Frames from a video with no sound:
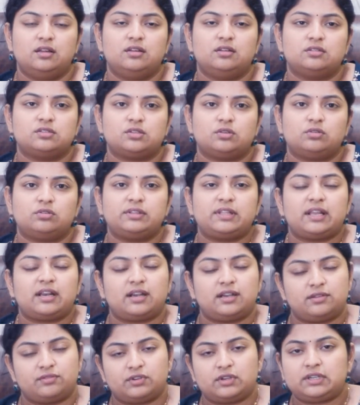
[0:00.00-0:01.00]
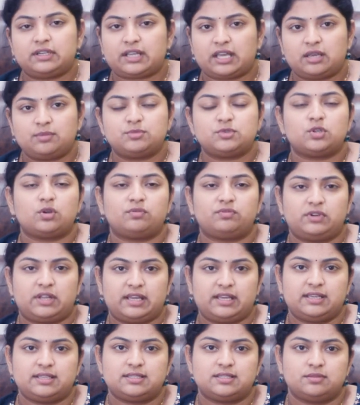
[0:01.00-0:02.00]
So there are different types of
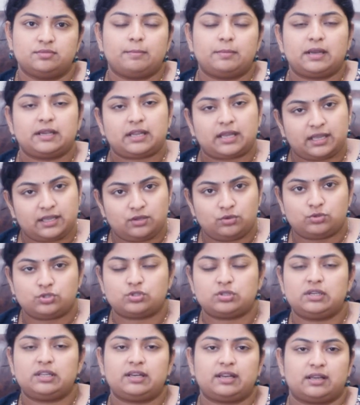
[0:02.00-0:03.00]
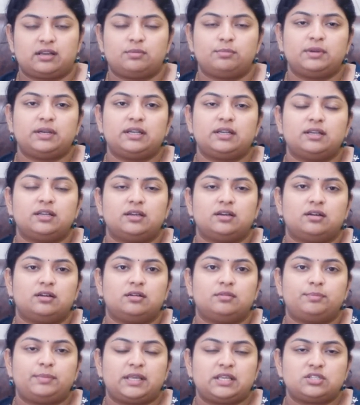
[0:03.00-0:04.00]
dyes, but I usually recommend
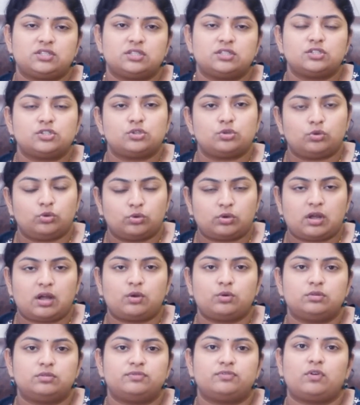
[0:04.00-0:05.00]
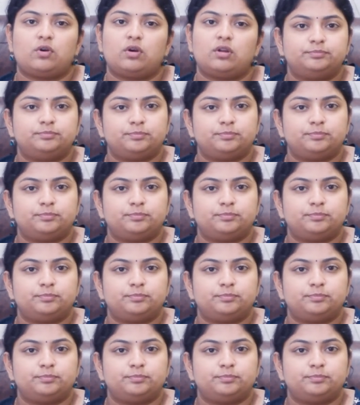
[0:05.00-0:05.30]
patients to look out for